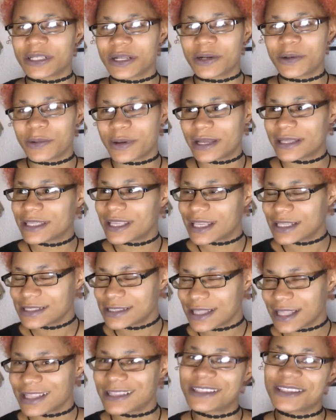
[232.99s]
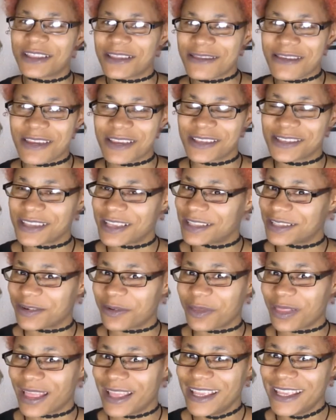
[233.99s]
So I guess that's the things they
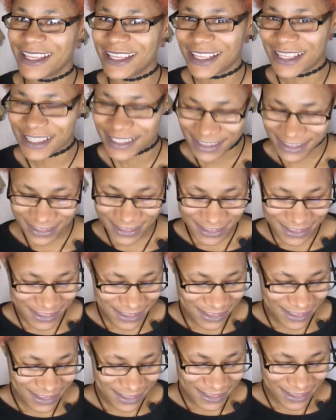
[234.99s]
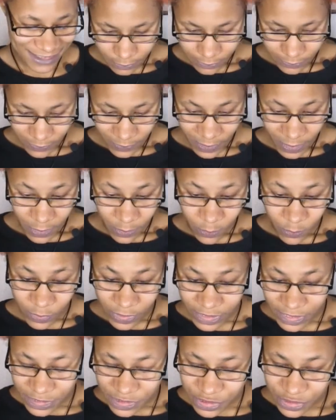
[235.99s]
don't like.
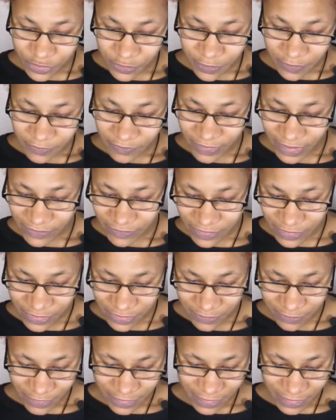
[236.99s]
What is your favorite